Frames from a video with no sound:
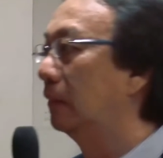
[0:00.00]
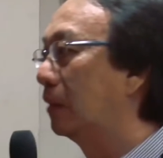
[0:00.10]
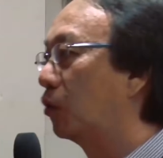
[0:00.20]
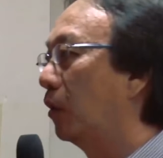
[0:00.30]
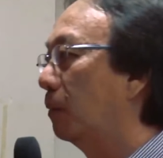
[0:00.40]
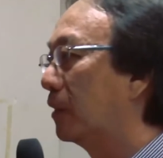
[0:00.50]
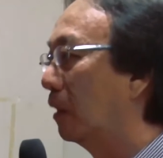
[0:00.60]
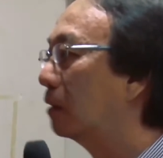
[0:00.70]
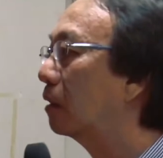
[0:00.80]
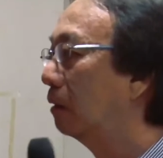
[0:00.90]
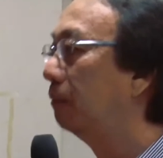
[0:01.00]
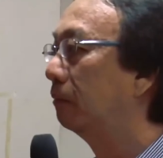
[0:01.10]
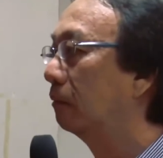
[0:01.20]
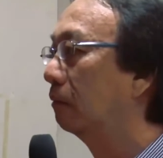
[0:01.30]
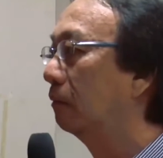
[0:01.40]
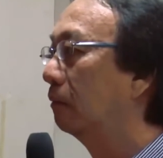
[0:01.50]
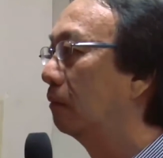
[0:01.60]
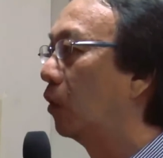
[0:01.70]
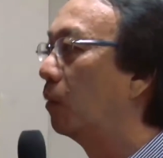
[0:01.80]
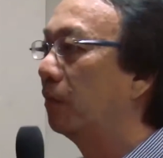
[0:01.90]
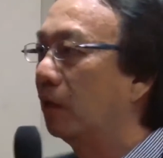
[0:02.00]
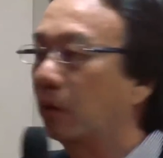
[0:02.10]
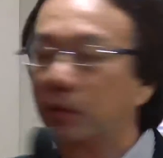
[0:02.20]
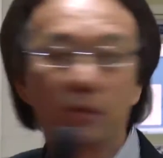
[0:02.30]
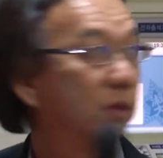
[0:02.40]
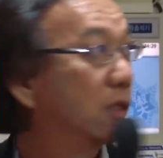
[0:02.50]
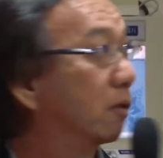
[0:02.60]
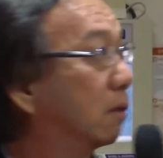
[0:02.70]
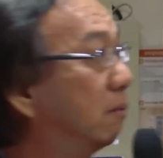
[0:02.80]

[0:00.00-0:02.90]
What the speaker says: 20%, or maybe close to zero.